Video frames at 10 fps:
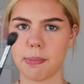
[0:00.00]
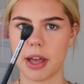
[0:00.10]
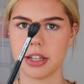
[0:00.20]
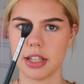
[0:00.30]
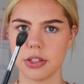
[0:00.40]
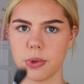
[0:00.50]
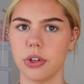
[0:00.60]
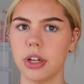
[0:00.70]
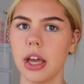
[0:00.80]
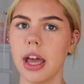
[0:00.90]
compared to this
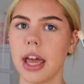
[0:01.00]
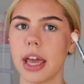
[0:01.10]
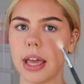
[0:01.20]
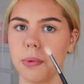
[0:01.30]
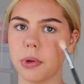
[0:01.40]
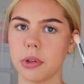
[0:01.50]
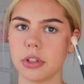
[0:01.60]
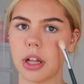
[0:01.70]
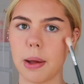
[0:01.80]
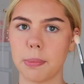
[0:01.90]
one, it
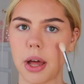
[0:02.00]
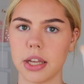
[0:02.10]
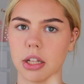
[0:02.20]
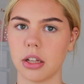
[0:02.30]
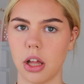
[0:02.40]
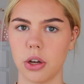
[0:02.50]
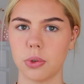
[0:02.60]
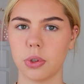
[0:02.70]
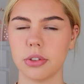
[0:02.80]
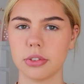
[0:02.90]
will apply your
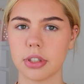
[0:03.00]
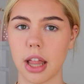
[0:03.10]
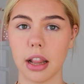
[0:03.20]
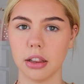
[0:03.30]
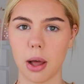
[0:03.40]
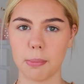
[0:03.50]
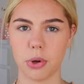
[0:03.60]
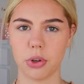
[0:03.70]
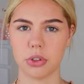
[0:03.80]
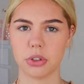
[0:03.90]
glow a lot
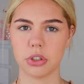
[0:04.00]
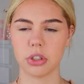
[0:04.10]
more